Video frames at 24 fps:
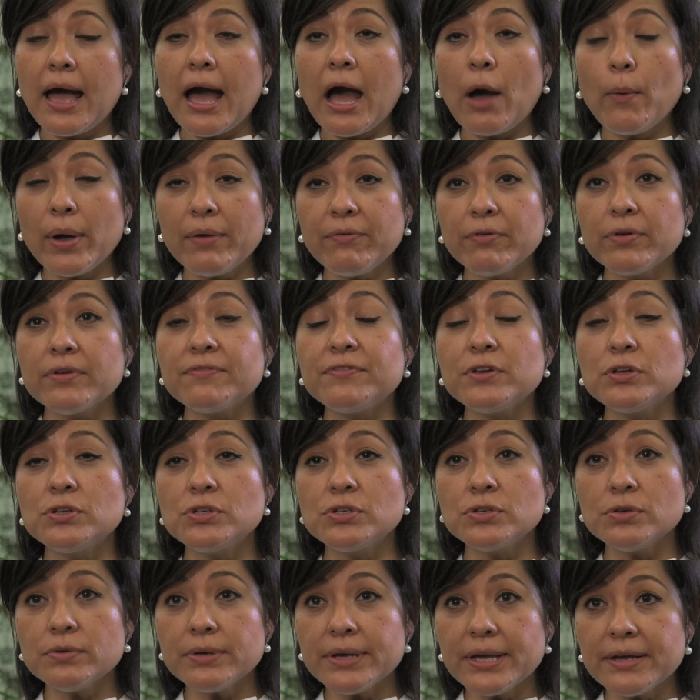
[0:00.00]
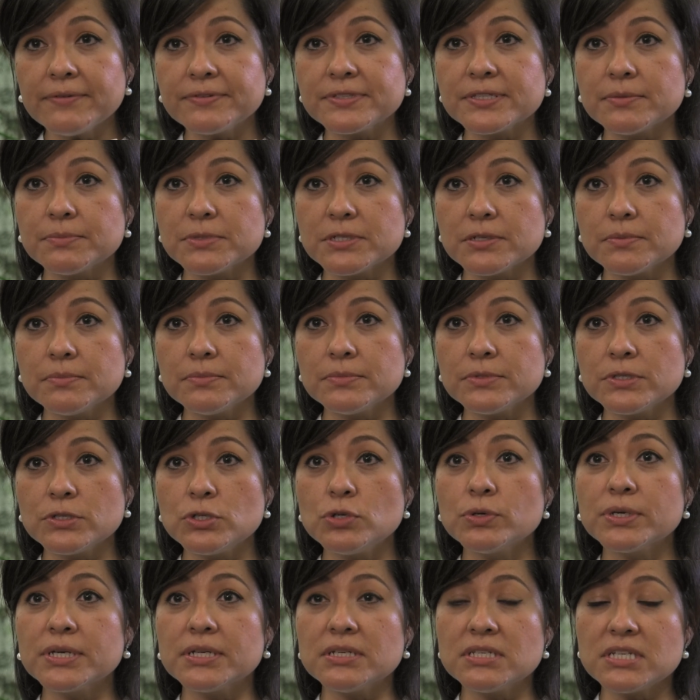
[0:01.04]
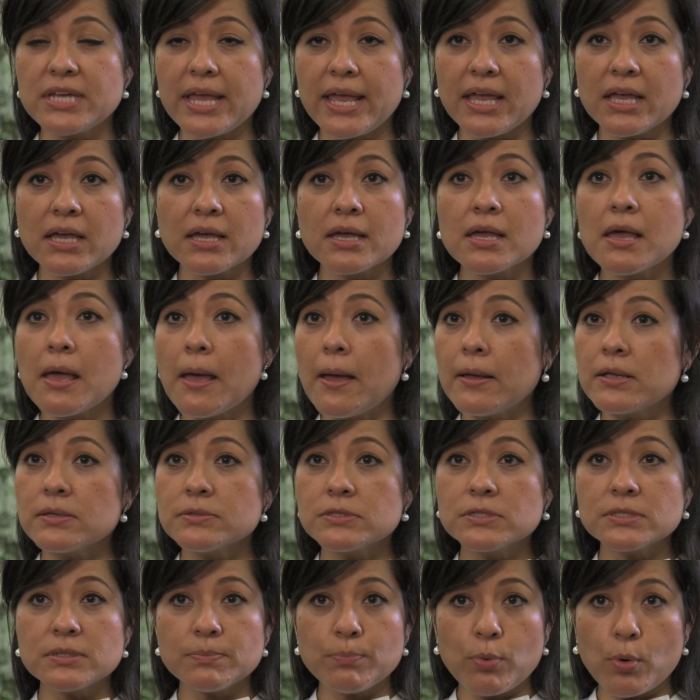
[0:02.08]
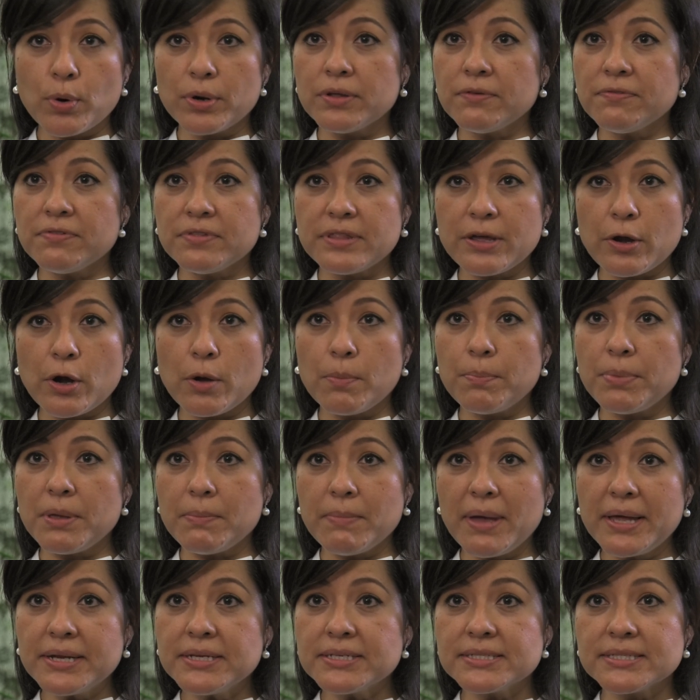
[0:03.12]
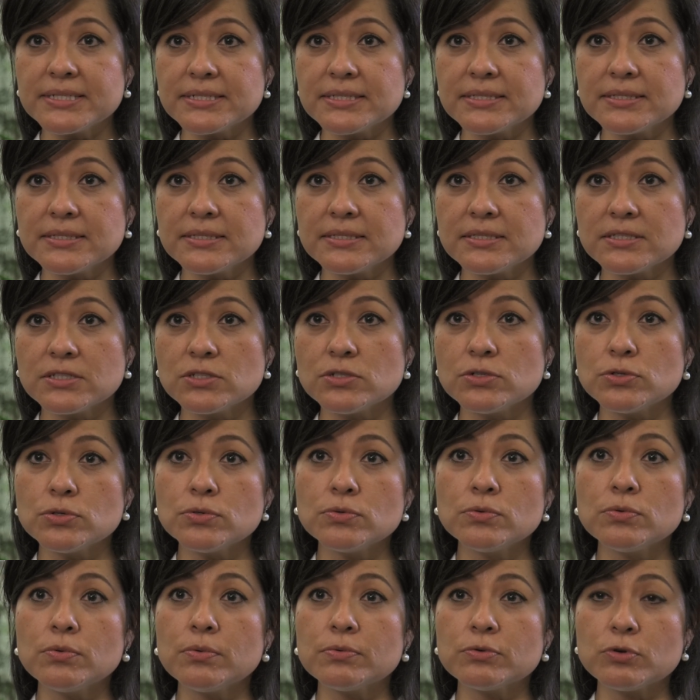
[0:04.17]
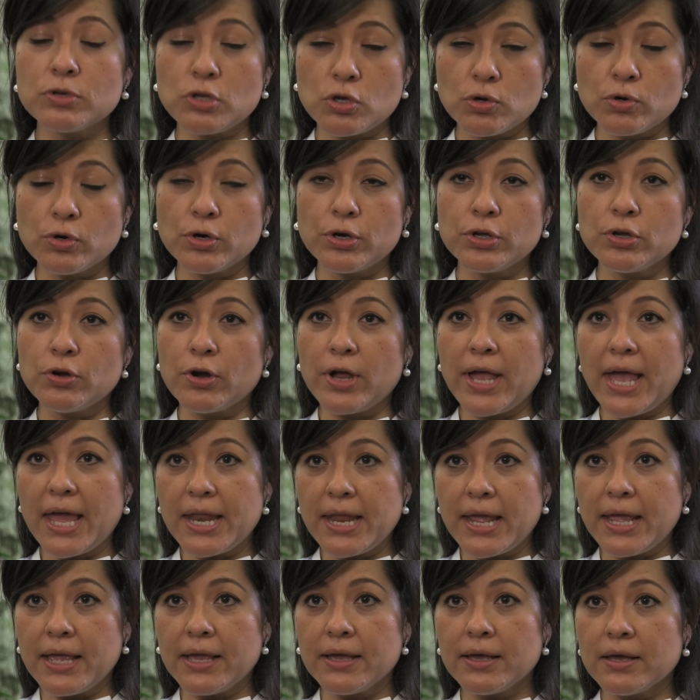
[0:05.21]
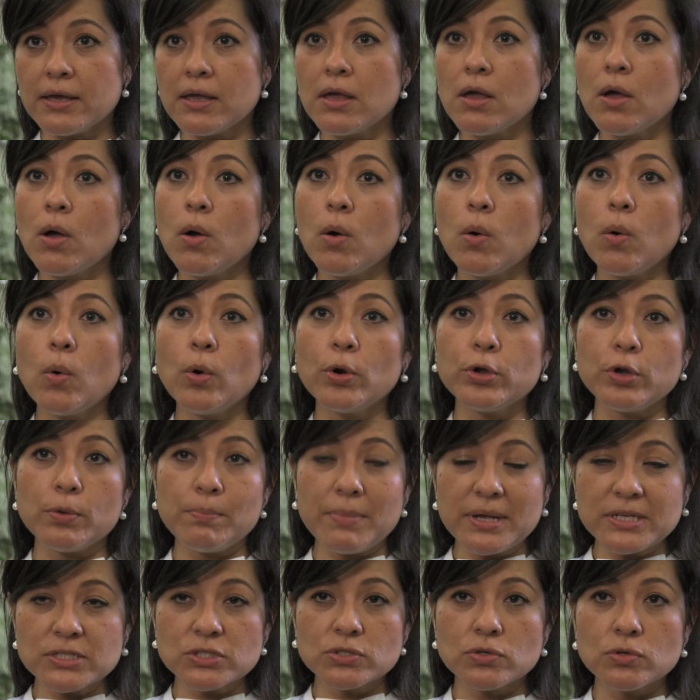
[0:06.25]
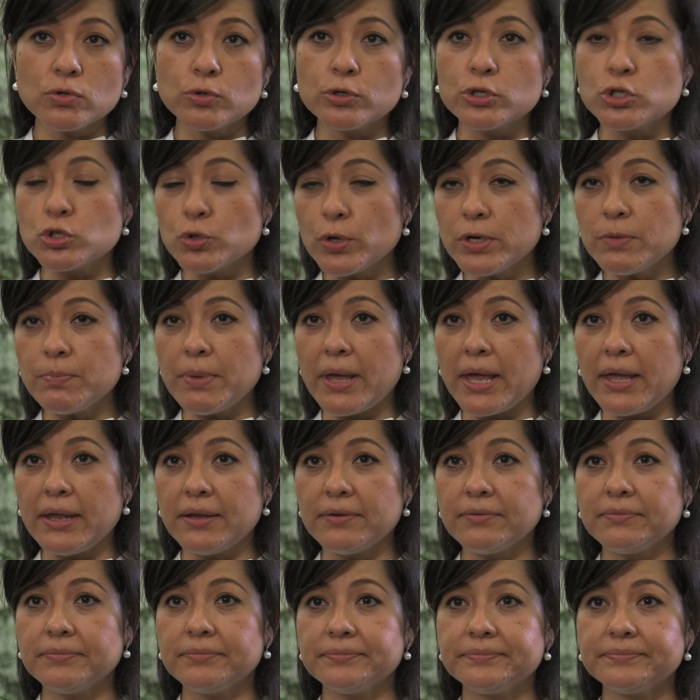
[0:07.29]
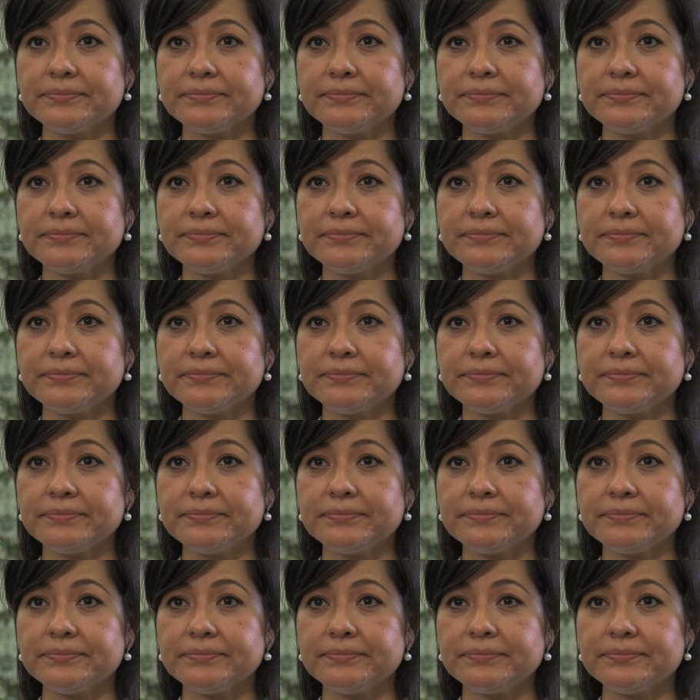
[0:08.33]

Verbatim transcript: However, if you do have symptoms, you can take supportive therapy medicines to cure your headache or your muscle or joint pain.